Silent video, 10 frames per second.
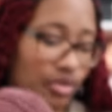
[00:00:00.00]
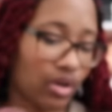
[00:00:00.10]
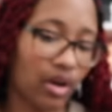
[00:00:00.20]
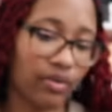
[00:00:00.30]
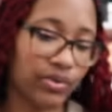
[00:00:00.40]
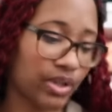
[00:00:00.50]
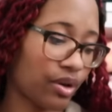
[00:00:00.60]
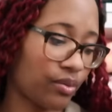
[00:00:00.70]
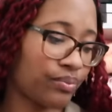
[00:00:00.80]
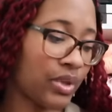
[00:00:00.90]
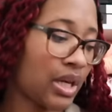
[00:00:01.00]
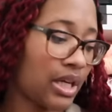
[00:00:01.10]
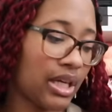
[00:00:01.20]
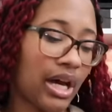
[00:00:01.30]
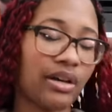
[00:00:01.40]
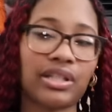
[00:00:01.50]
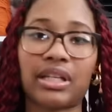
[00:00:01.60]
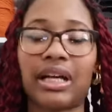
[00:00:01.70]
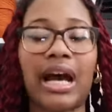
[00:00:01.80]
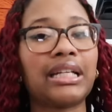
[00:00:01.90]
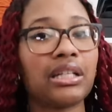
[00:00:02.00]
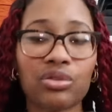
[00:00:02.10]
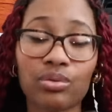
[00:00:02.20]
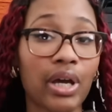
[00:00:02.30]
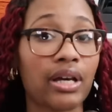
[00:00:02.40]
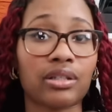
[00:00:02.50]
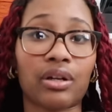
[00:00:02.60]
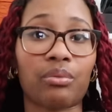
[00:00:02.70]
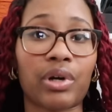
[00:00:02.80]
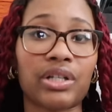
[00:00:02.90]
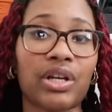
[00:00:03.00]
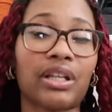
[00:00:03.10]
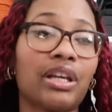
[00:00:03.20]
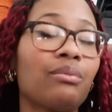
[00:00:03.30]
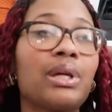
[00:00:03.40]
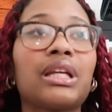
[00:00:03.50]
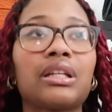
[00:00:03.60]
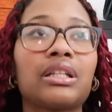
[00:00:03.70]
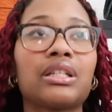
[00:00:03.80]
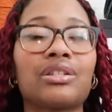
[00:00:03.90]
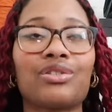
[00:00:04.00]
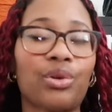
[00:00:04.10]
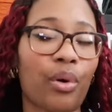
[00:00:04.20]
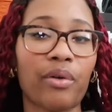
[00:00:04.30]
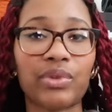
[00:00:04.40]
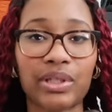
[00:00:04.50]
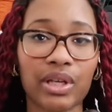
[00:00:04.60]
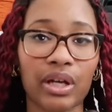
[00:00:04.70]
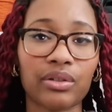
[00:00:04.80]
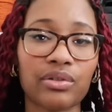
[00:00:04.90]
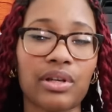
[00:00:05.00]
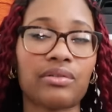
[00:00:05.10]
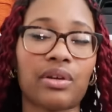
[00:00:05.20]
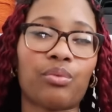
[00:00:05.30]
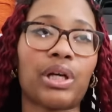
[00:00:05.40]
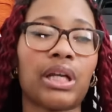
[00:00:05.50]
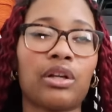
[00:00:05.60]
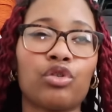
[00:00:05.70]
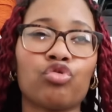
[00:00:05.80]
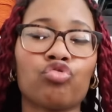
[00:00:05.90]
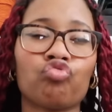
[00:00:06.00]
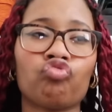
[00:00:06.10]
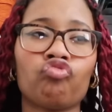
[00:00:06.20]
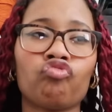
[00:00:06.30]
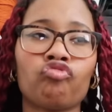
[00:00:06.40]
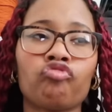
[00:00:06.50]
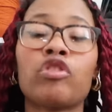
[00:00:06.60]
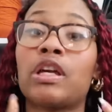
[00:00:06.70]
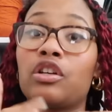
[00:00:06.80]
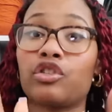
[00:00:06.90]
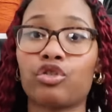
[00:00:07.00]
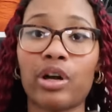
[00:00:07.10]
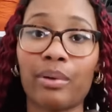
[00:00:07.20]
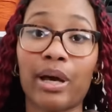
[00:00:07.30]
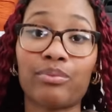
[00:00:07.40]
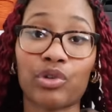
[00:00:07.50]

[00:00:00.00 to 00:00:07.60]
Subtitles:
soft. So yeah, I was like, I need to cast on a project immediately to show off these colors. And I was like, what can I do? Stripe pipe